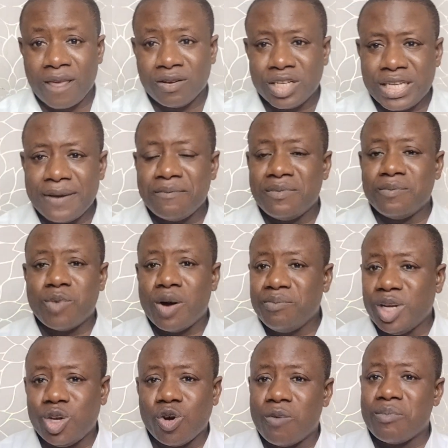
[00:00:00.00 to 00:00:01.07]
Say,
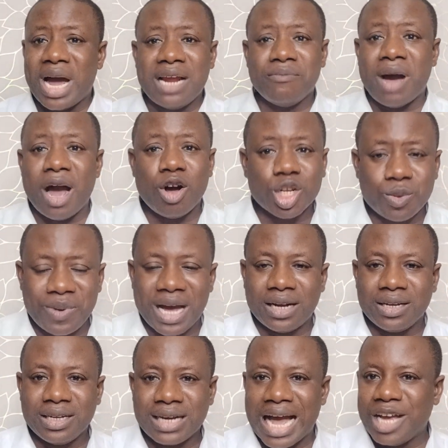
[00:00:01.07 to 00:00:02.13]
mommy, don't mind my husband.
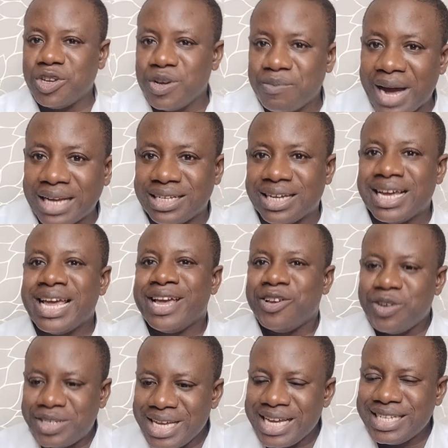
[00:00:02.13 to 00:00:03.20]
Can you imagine?
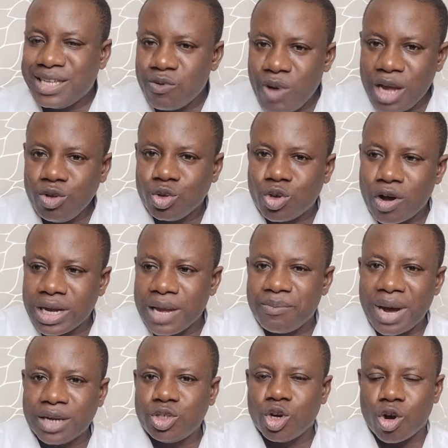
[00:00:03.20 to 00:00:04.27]
You see, it's the way you talk
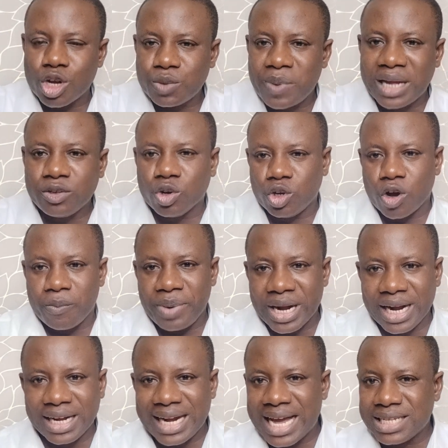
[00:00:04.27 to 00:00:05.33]
about your husband to your
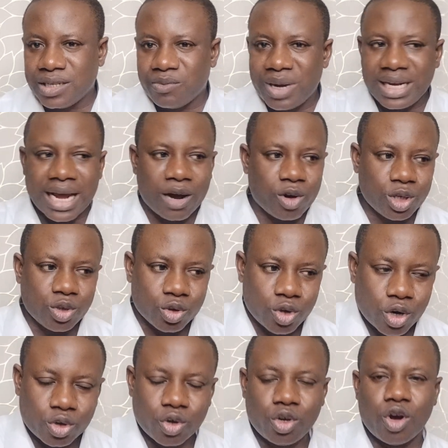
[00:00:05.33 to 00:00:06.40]
parent. That's the way they are going to
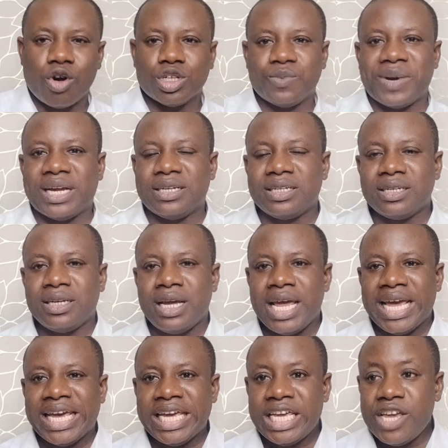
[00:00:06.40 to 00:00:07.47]
talk to your husband.
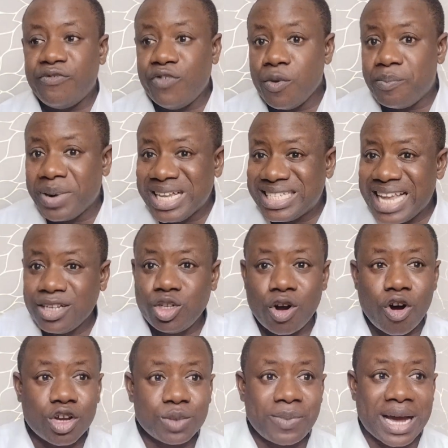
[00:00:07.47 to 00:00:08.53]
If you present
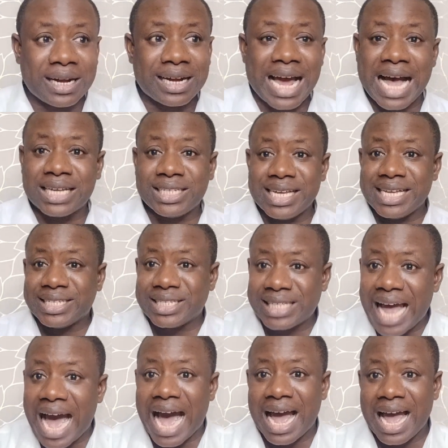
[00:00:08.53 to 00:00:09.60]
your husband as a
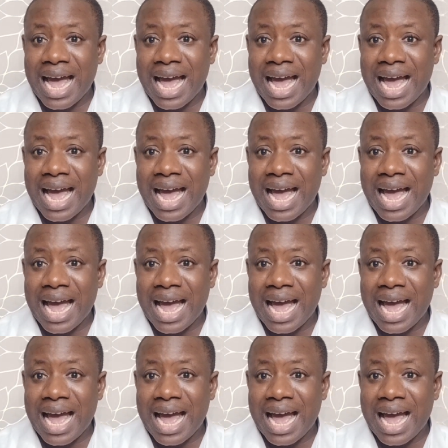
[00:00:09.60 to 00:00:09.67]
star,